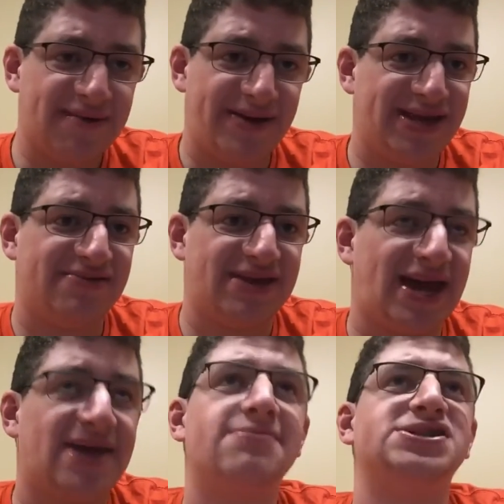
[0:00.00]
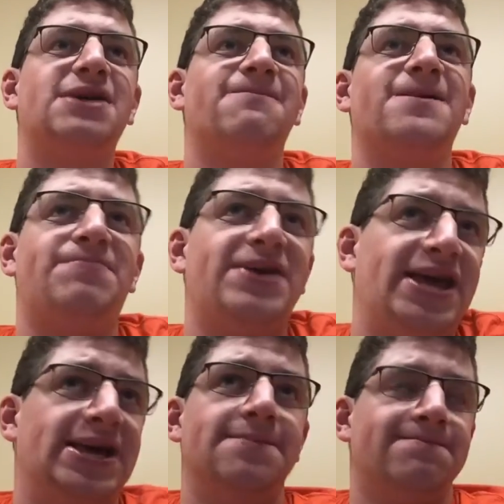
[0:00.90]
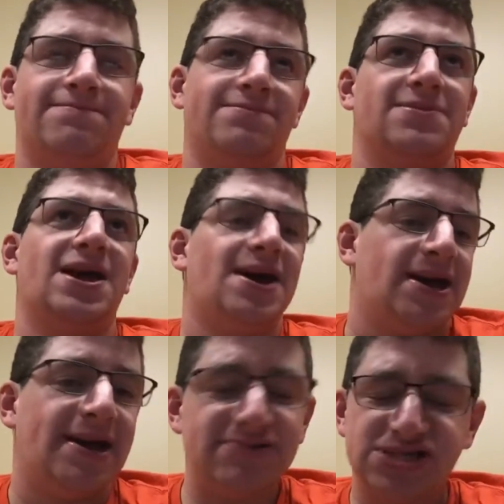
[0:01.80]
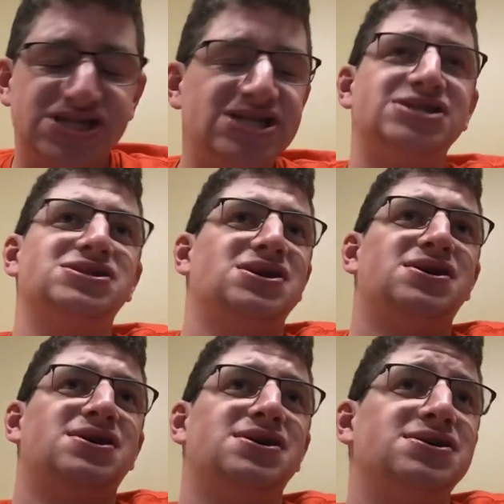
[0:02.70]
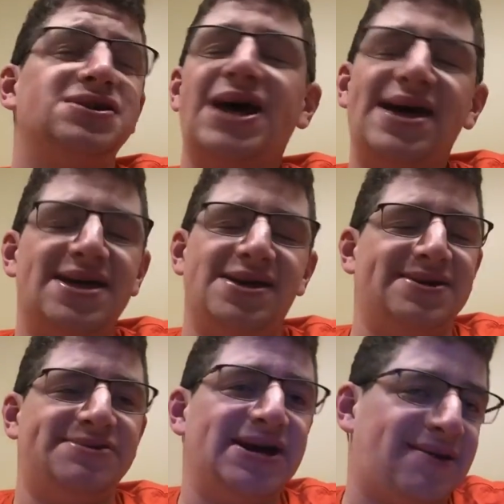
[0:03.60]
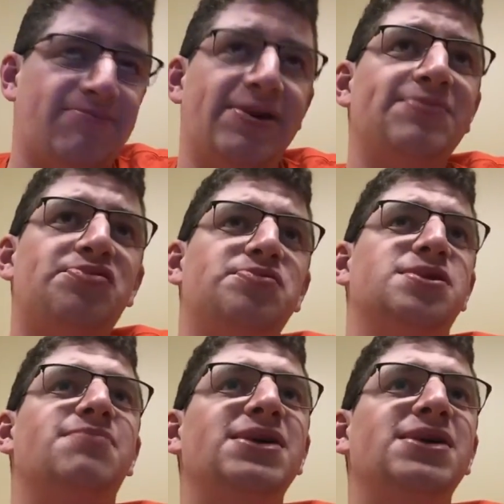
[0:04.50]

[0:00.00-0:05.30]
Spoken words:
It was just that, the media was enamored with his shooting.